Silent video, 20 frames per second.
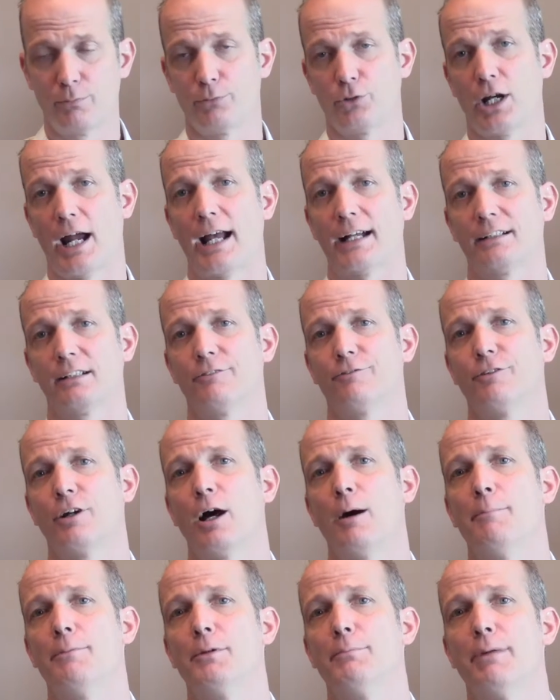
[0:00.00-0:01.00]
subtract it
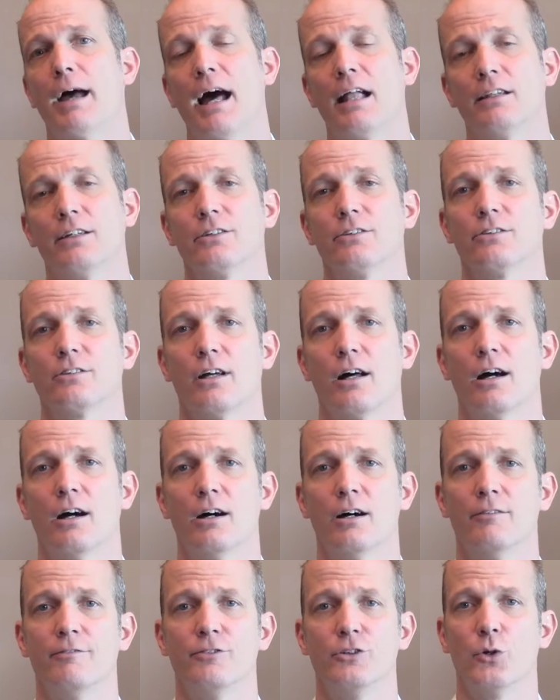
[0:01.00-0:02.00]
from the balance
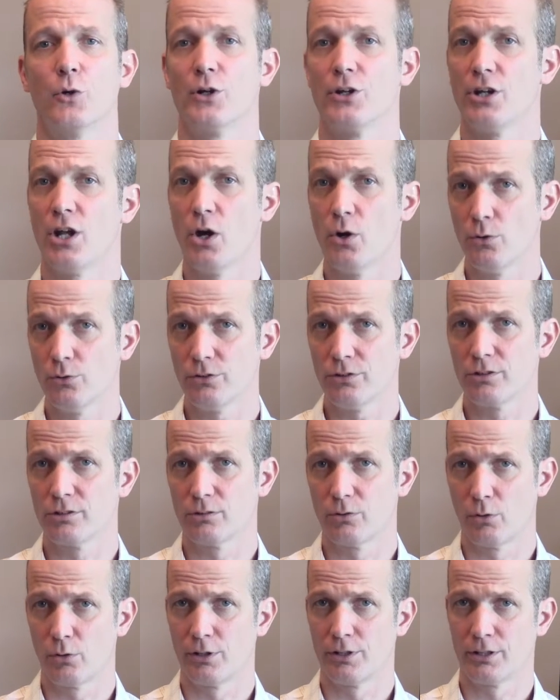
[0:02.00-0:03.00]
of your
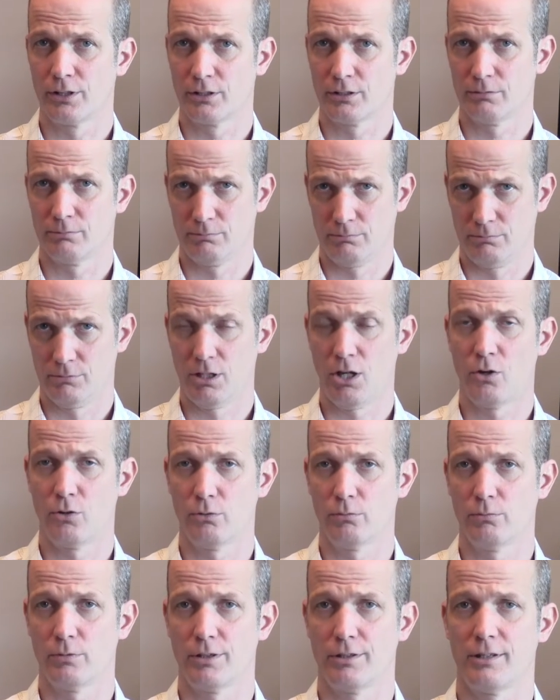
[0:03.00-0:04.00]
note or your
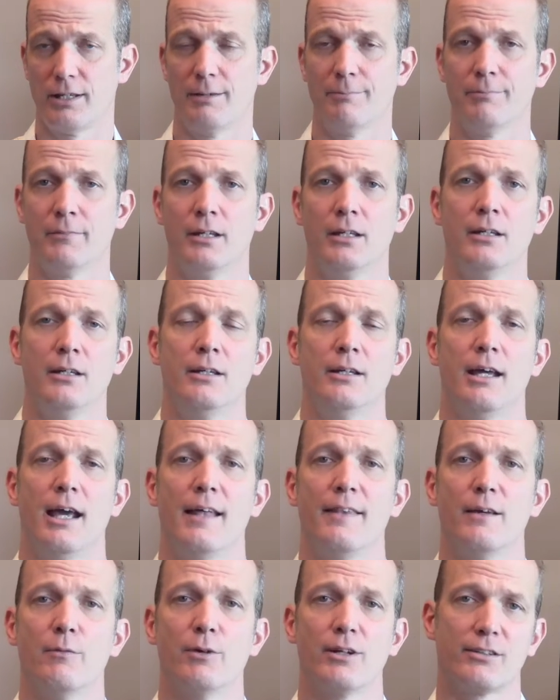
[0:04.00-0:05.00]
loan with them,
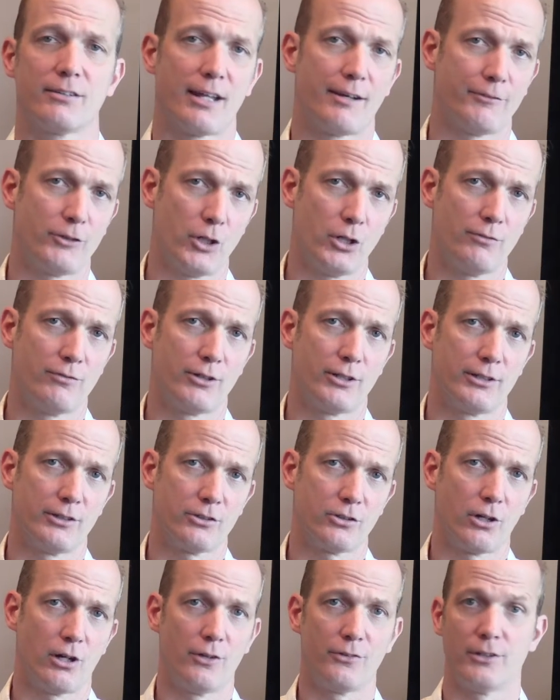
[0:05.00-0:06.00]
and then what's left over
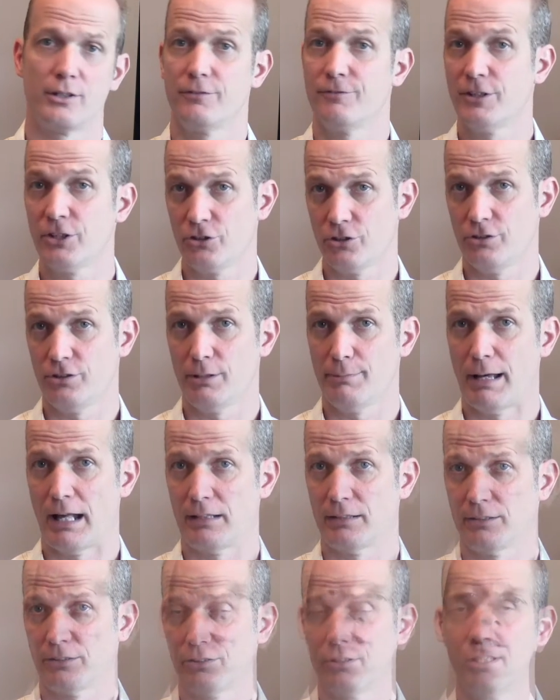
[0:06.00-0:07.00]
is called the deficiency
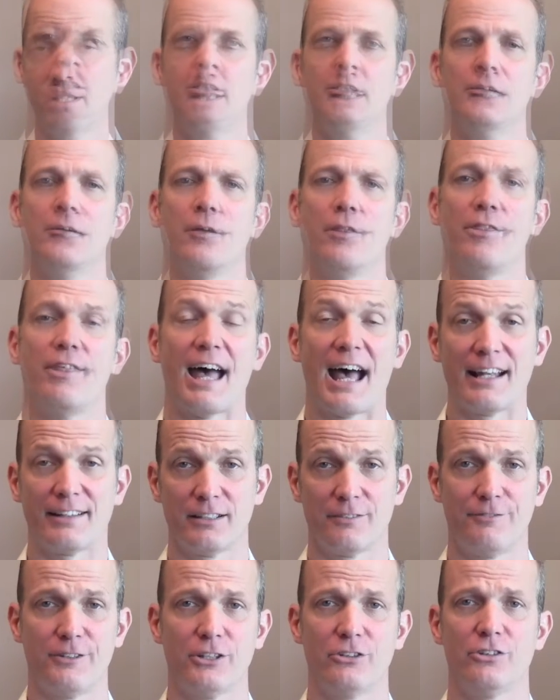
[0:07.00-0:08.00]
balance.
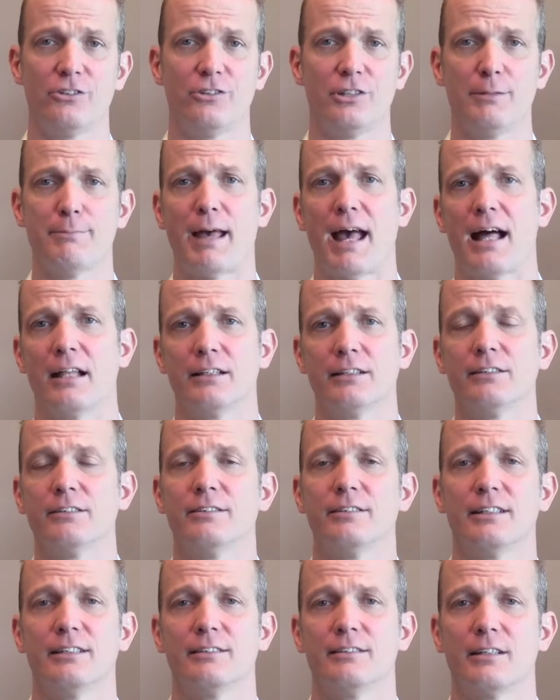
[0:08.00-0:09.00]
That deficiency
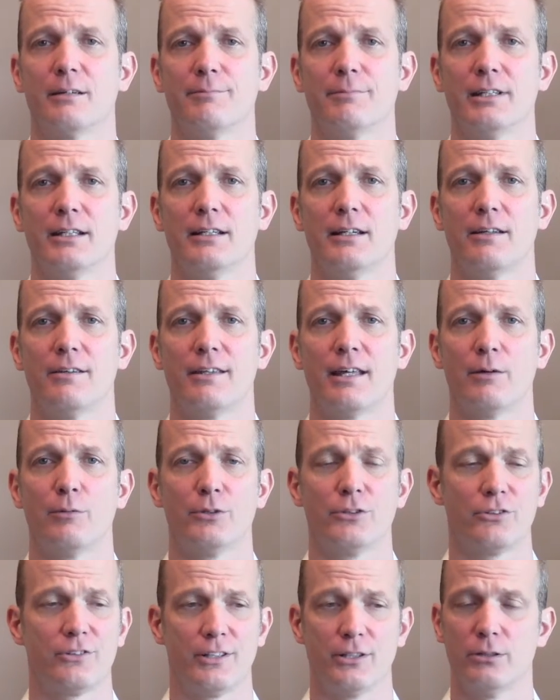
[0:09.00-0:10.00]
balance is something that
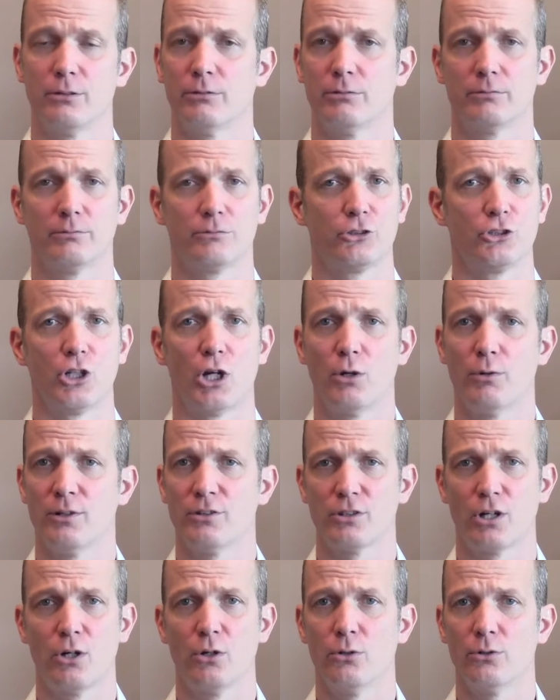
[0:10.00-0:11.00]
will still show
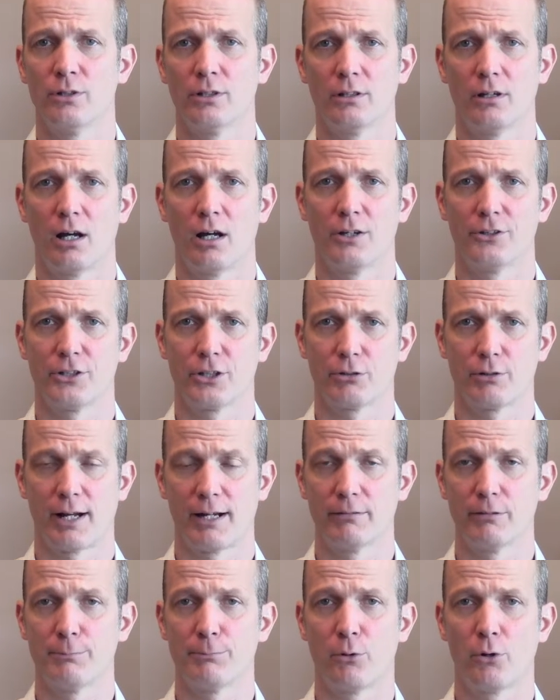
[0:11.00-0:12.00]
as owed on your
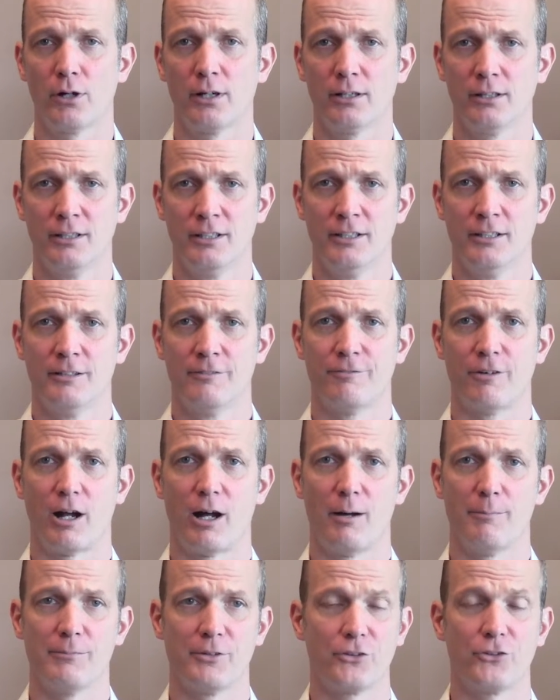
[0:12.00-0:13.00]
credit report
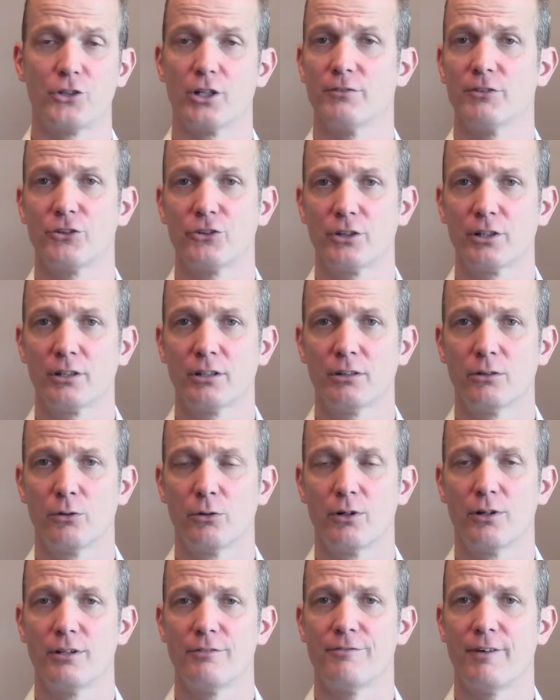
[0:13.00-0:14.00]
from the servicer
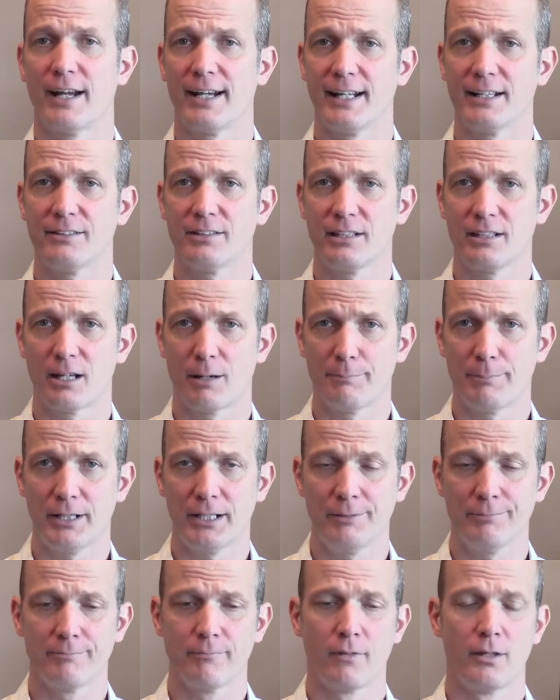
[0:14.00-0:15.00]
or the financing
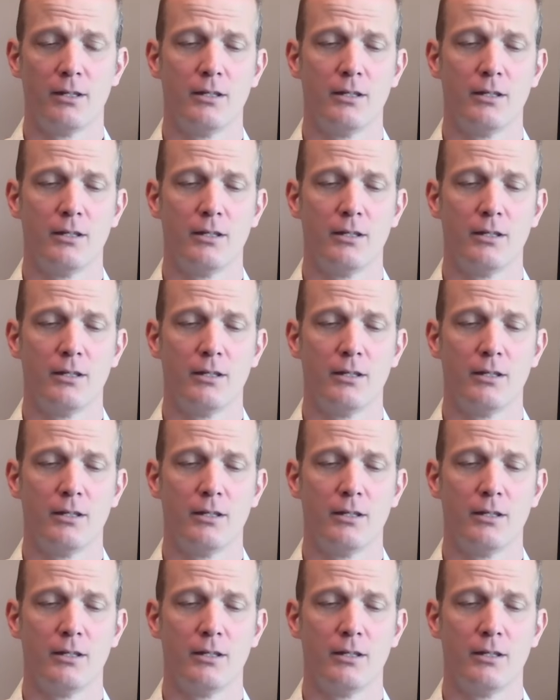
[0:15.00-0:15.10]
company.